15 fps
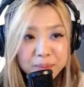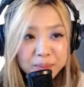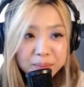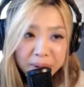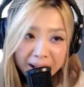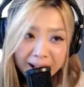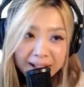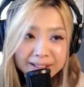
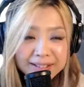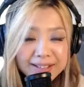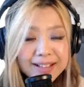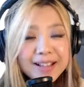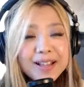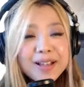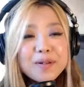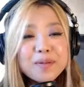But
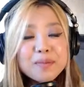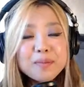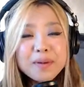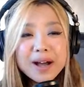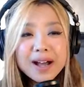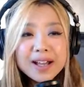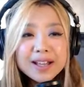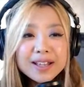
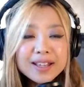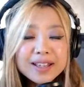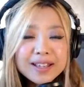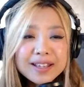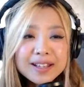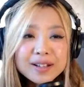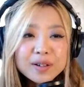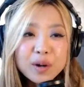my
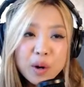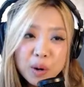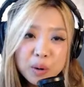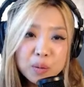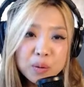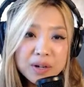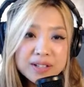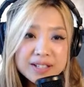
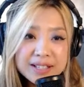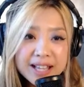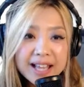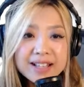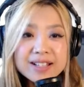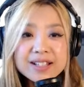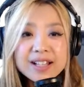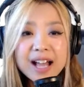goal was,
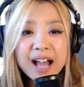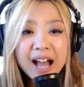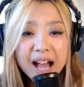yes,